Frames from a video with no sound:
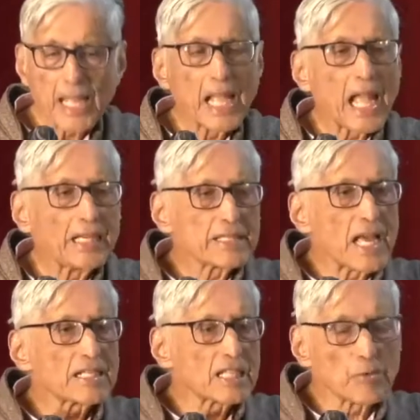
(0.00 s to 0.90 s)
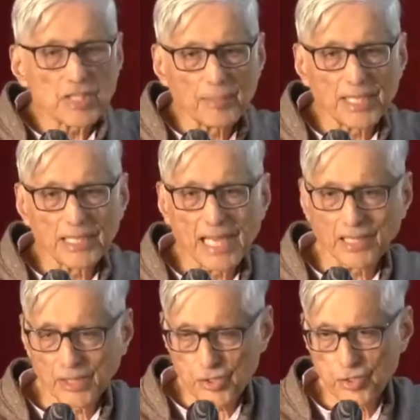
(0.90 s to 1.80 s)
And his answer was something like
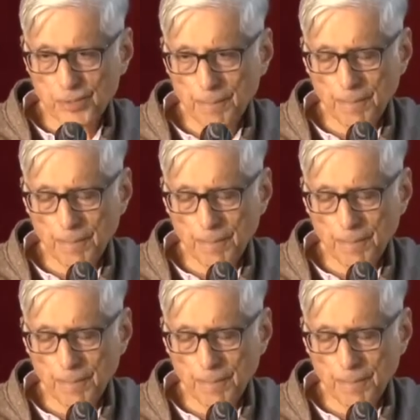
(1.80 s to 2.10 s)
this.